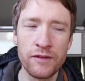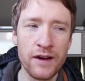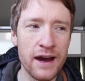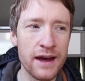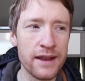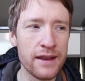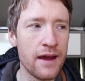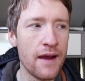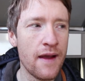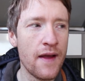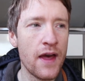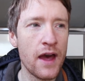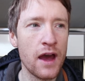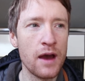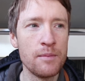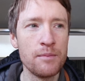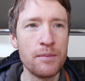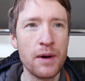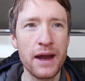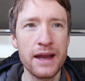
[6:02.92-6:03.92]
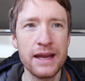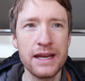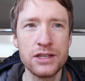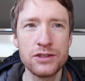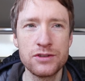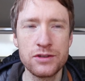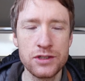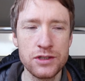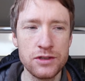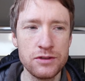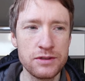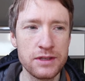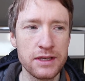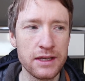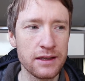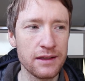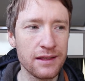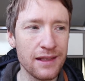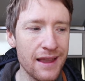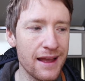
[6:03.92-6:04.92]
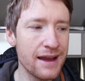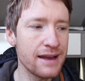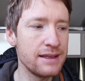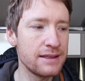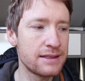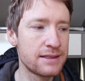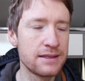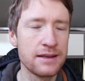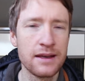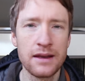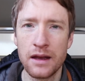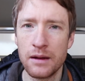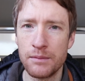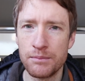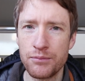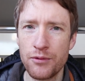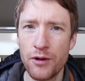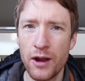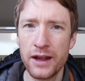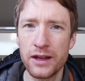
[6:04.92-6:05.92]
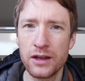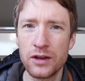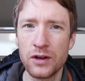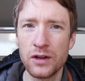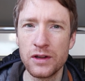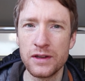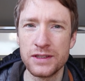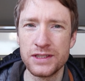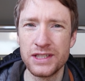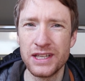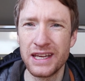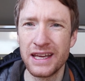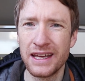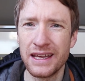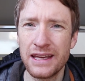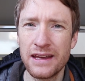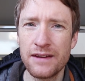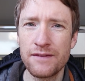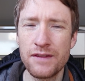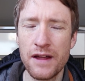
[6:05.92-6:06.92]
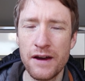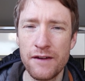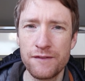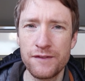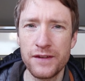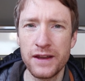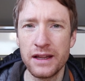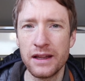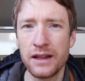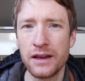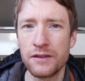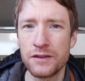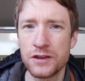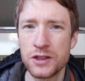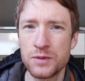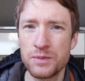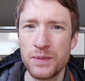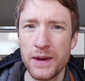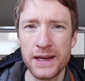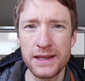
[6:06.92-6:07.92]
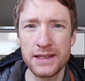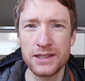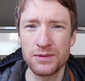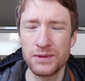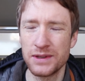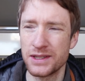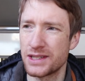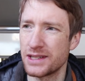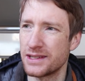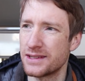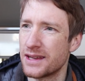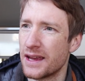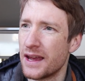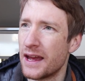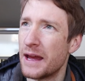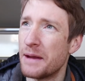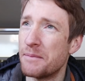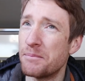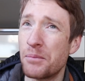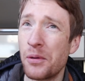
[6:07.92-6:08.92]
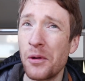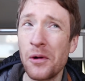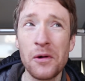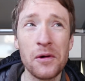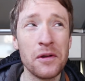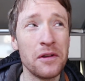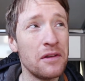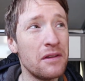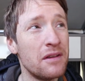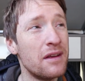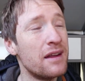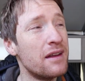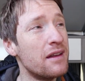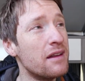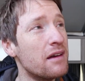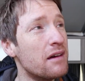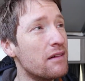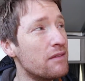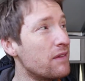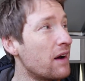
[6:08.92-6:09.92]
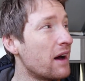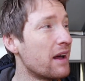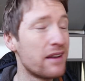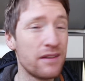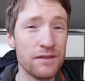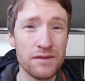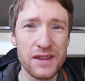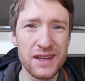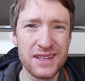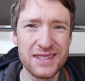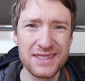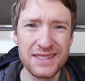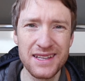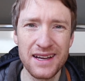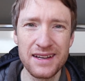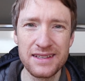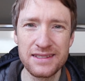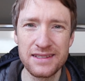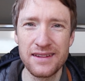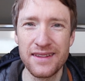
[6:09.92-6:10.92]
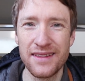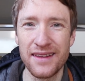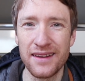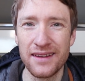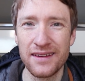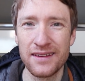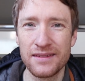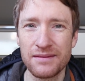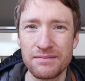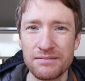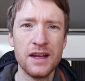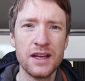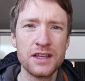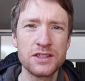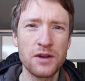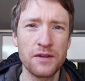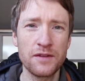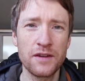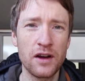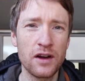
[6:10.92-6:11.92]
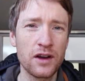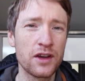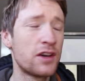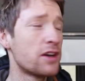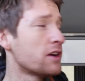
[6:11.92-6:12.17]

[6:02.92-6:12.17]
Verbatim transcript: van and by introducing light and bright colours you can give that feeling of space which is important in a van of this size I think. So I've got